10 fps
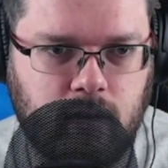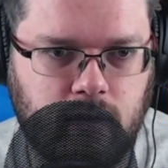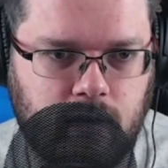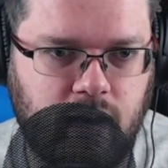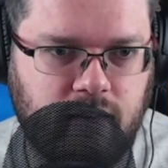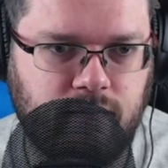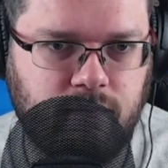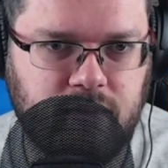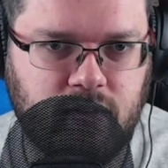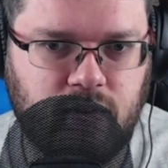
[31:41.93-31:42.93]
Okay.
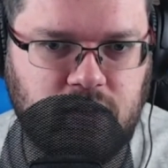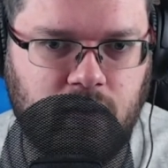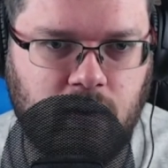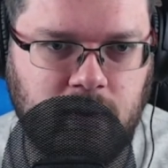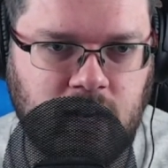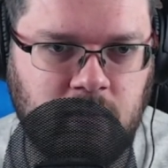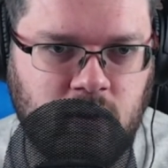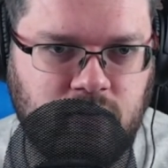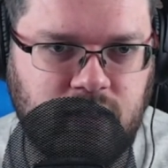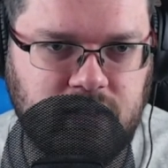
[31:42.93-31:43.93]
First of all, we need to
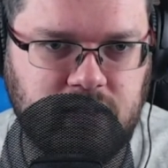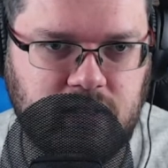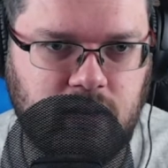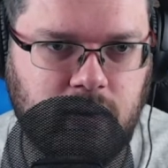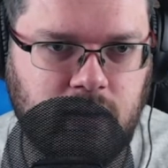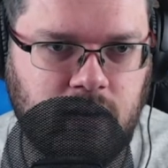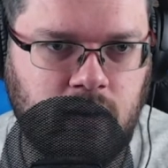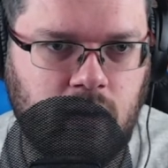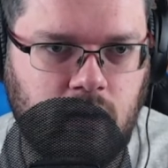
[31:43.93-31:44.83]
move this token.